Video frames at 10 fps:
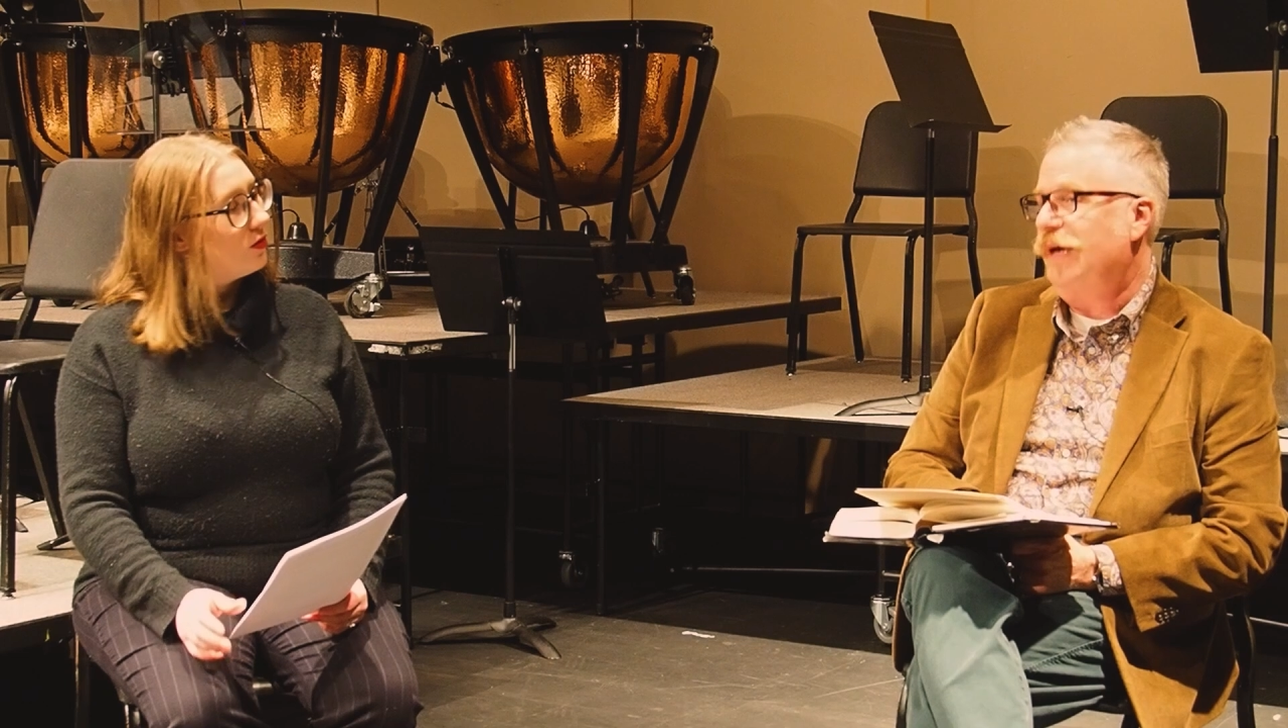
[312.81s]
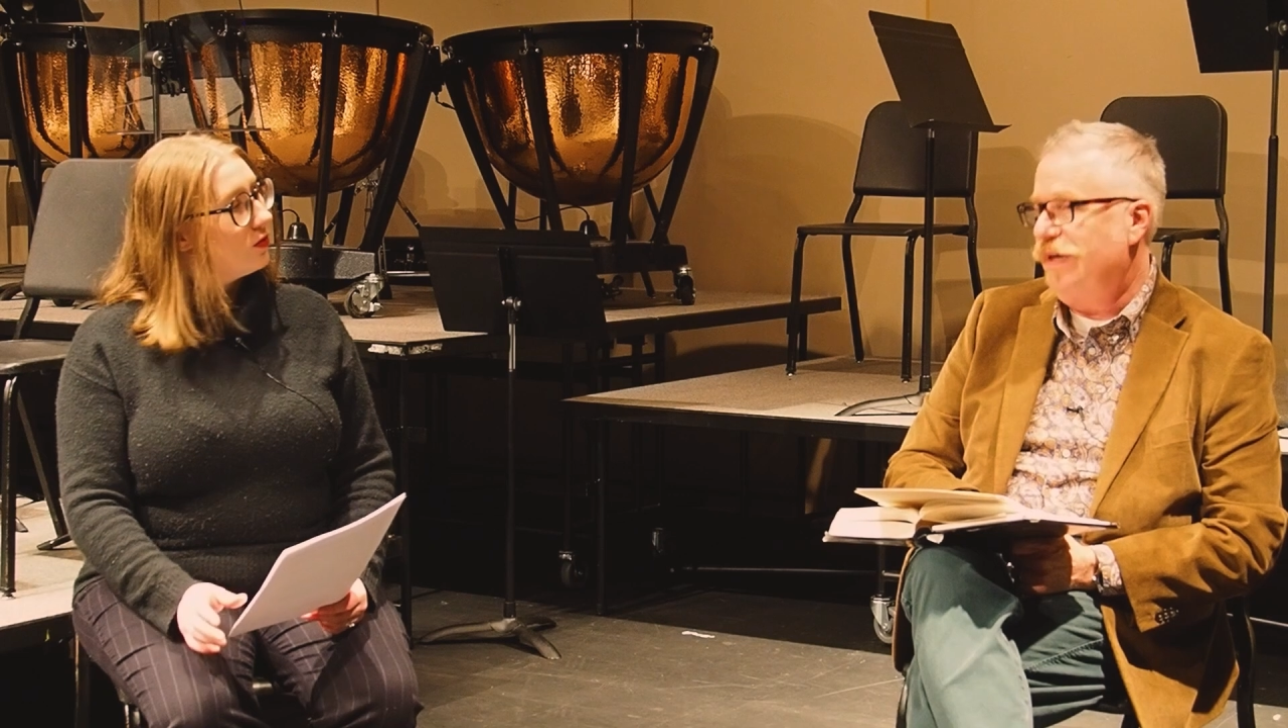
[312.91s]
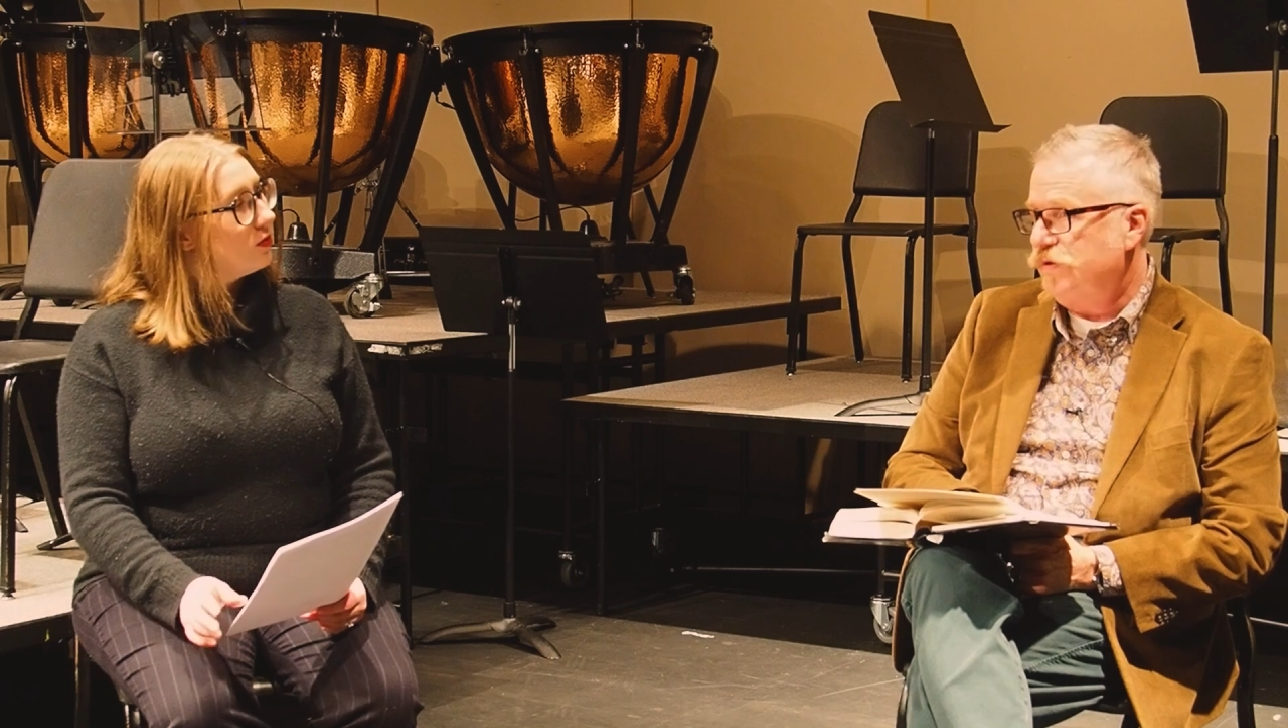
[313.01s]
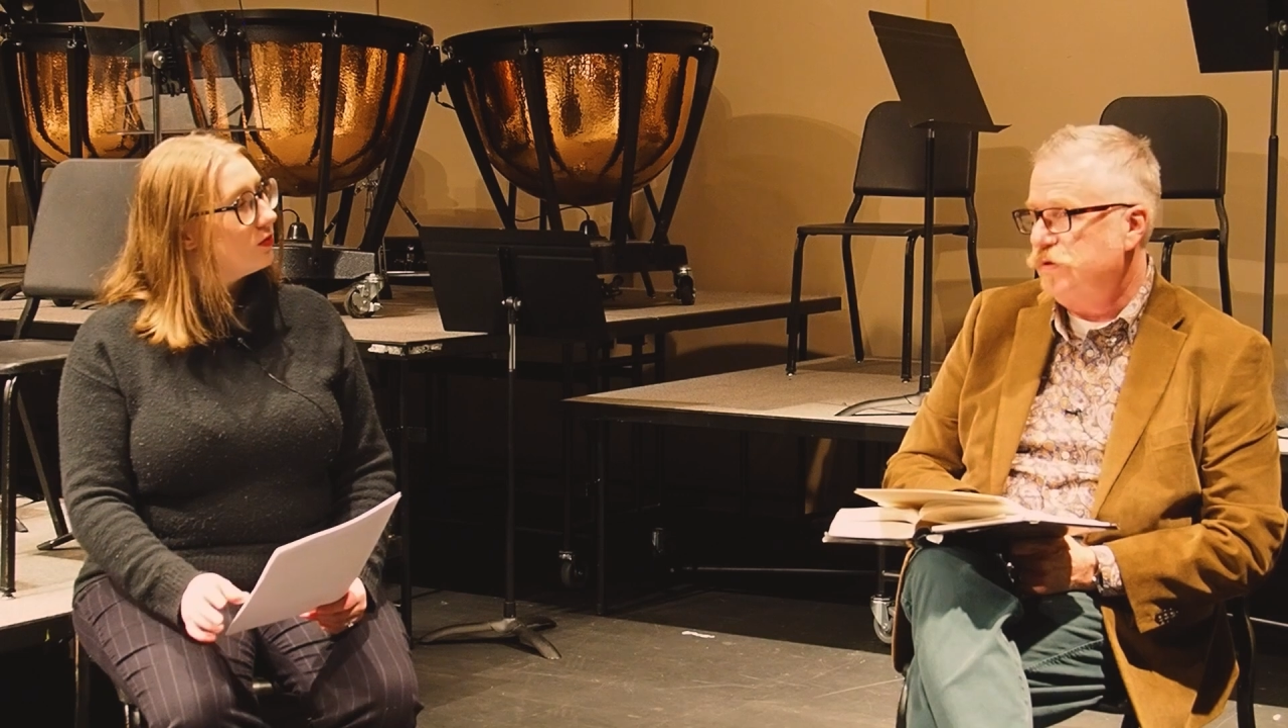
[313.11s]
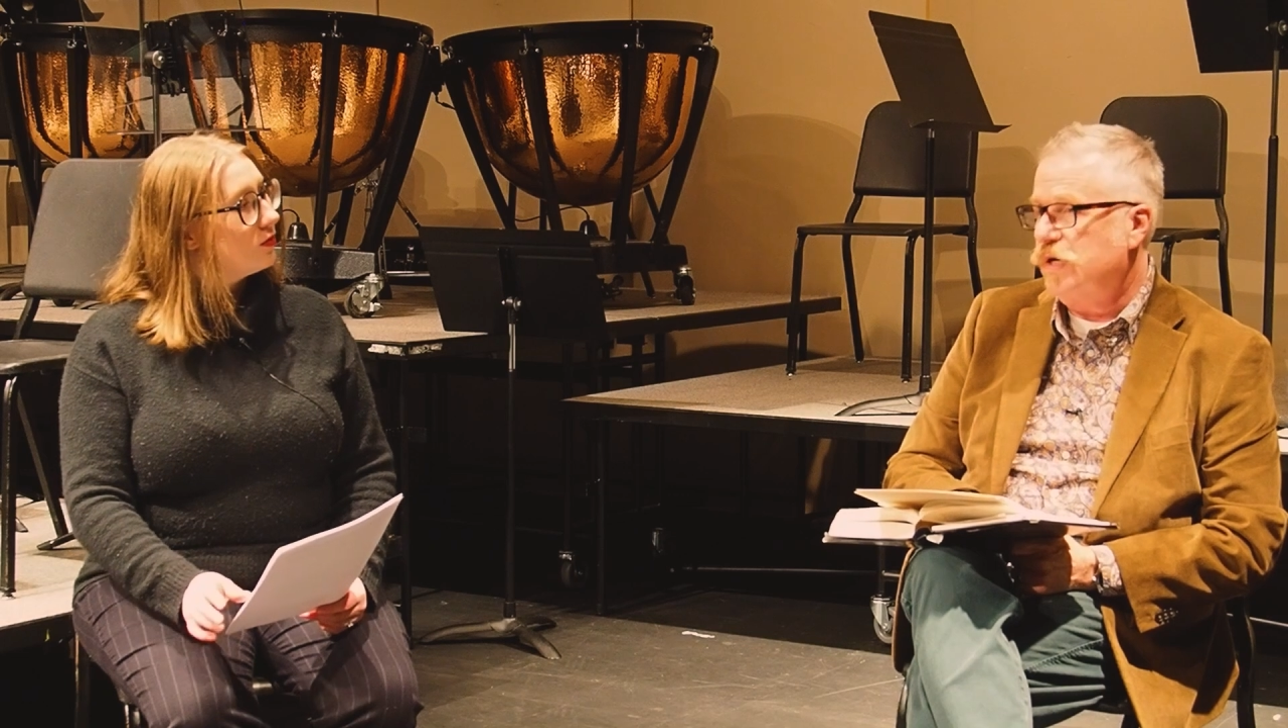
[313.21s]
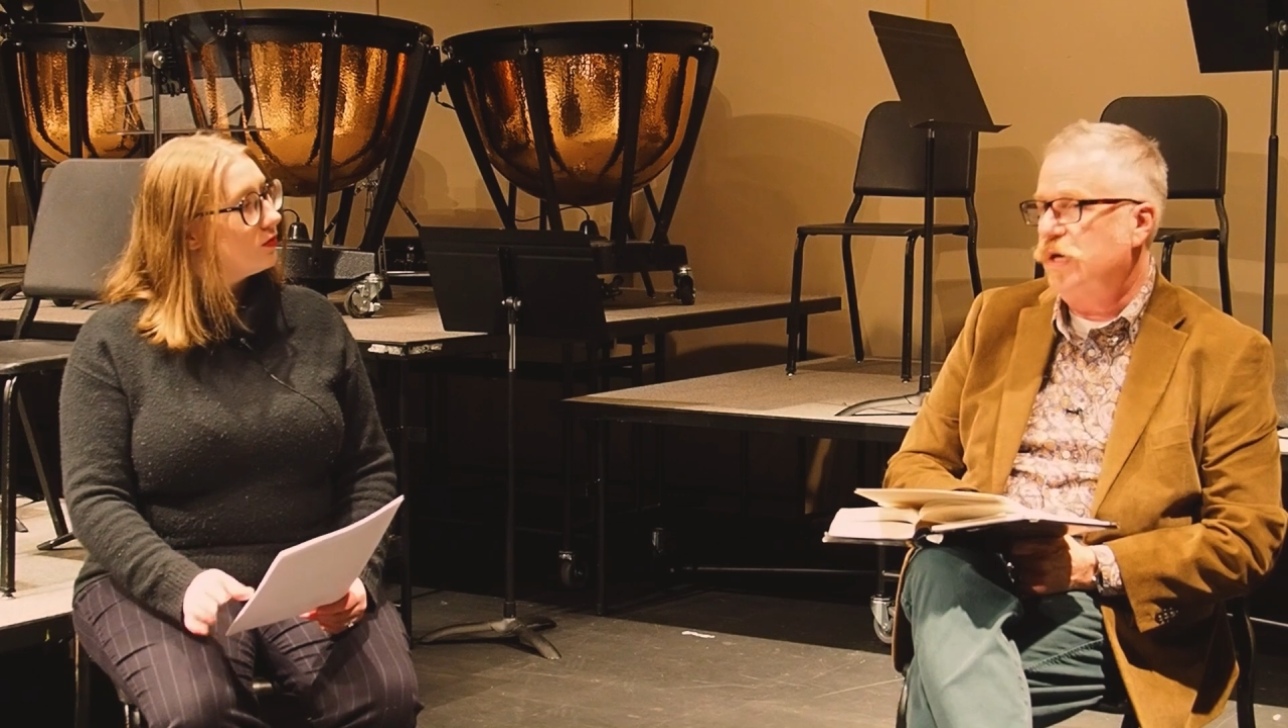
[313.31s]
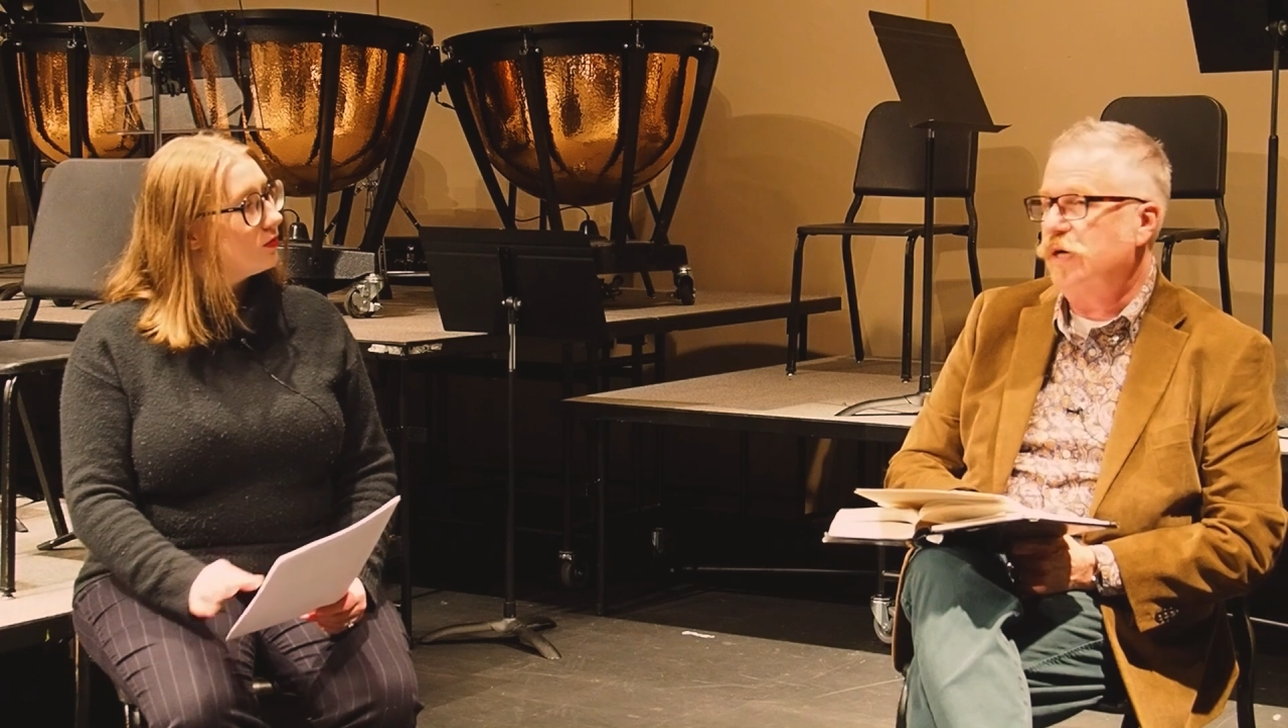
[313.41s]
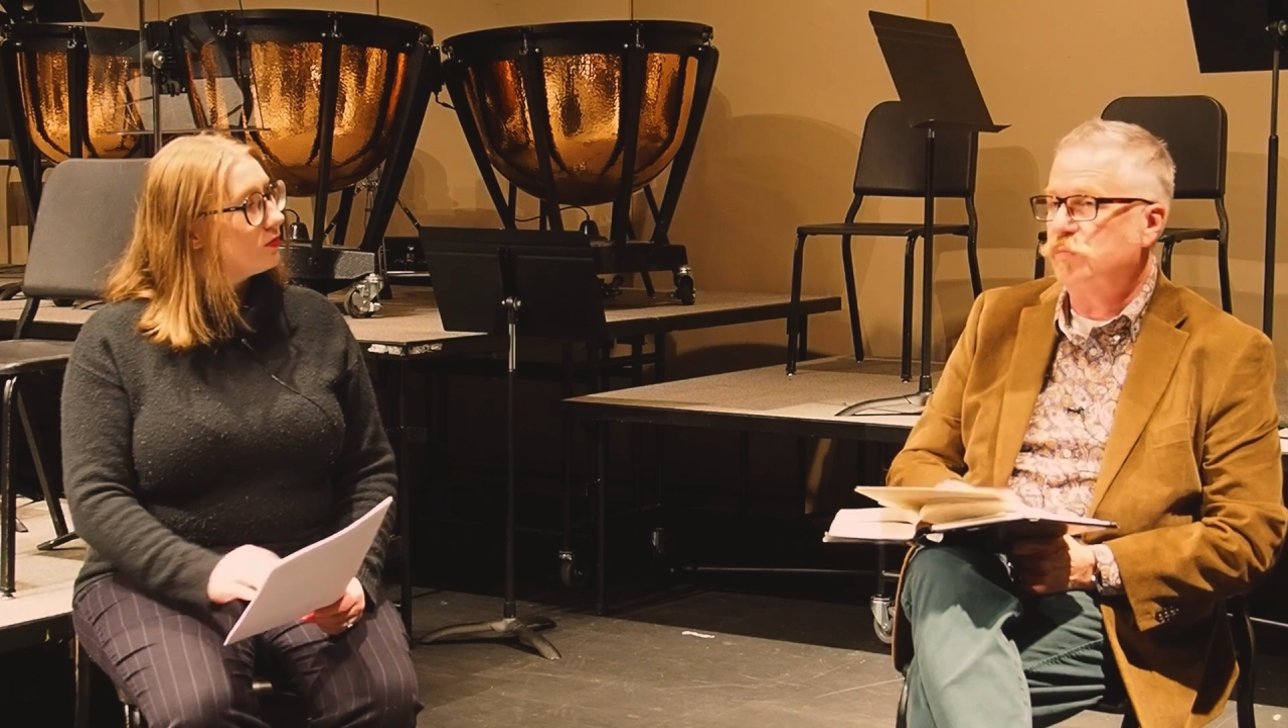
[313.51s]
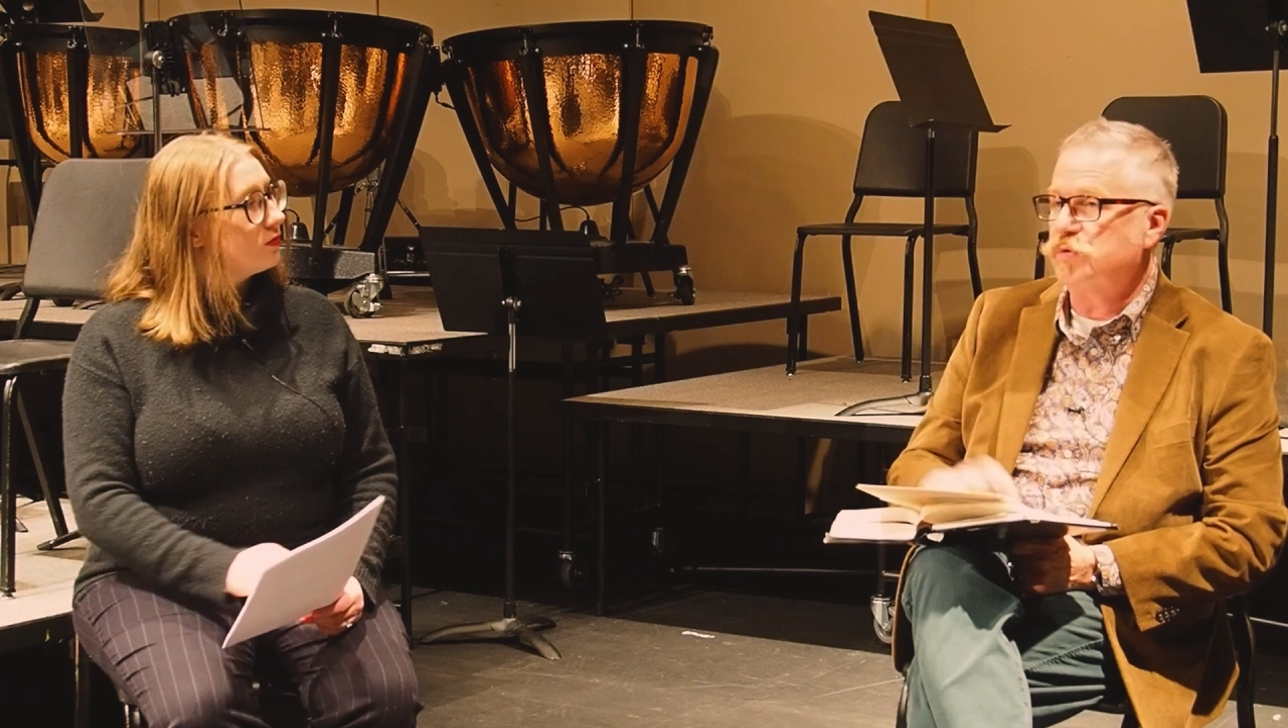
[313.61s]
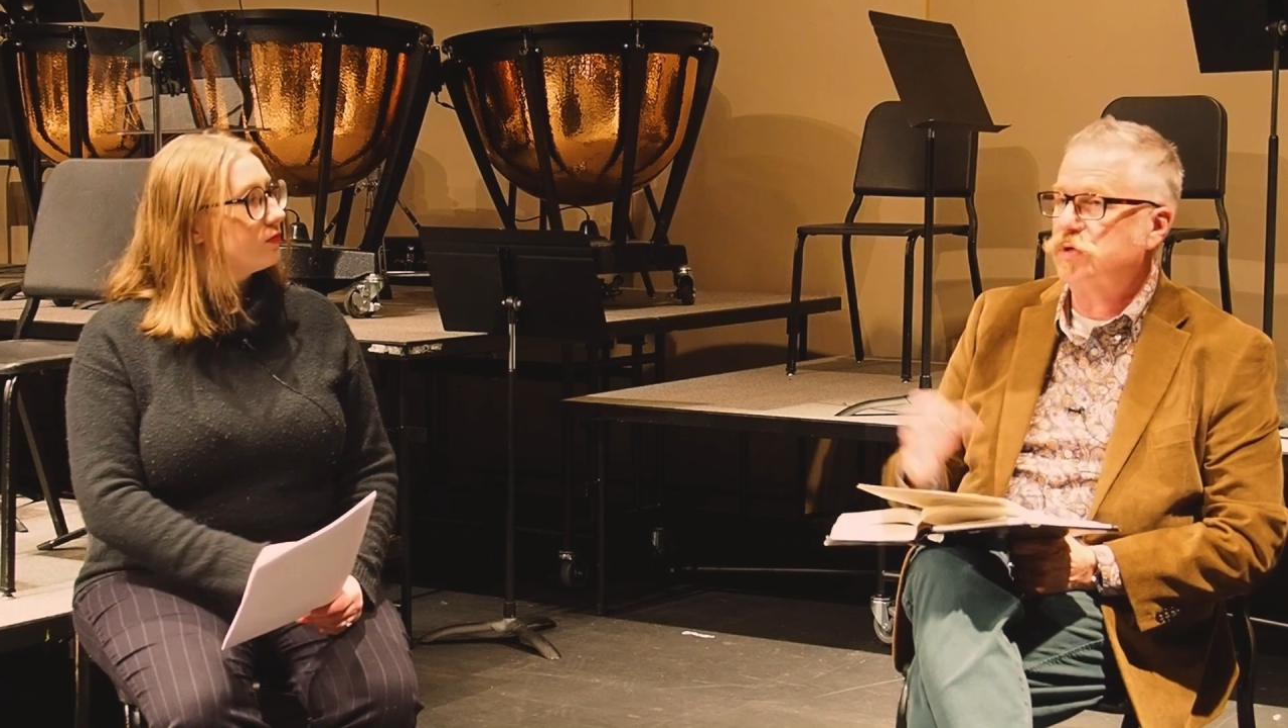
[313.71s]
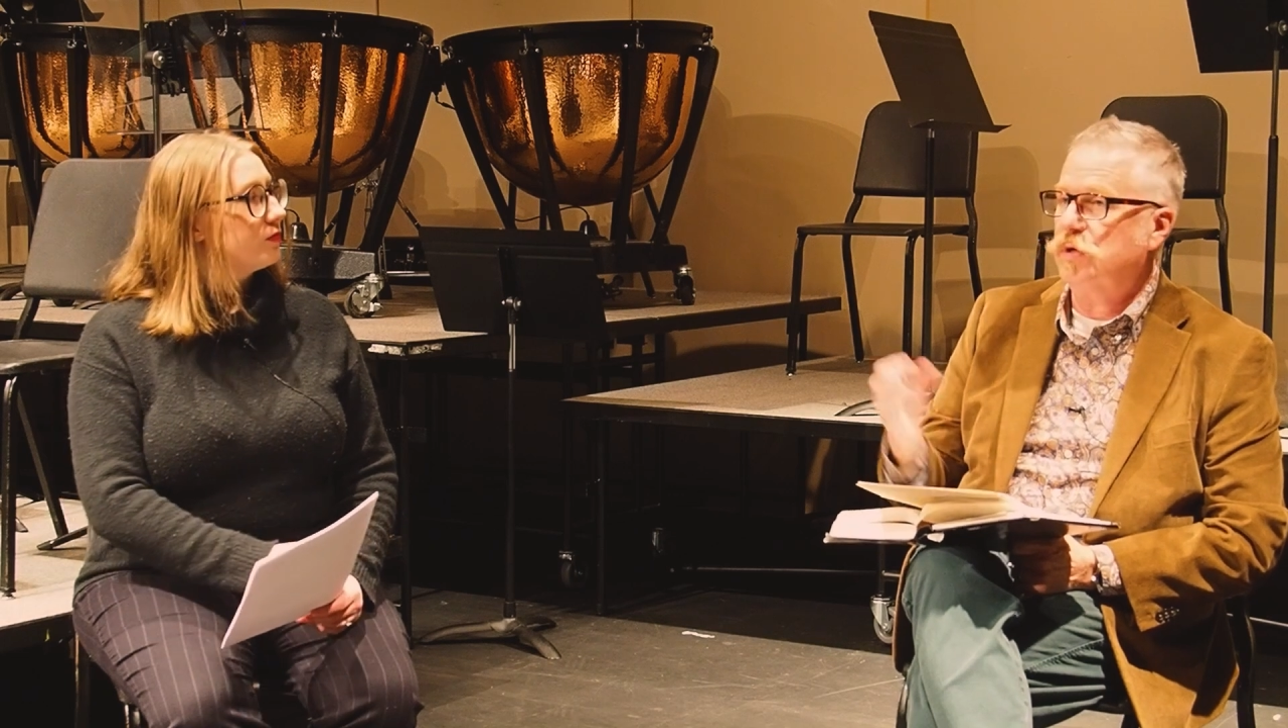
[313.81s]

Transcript: at the time was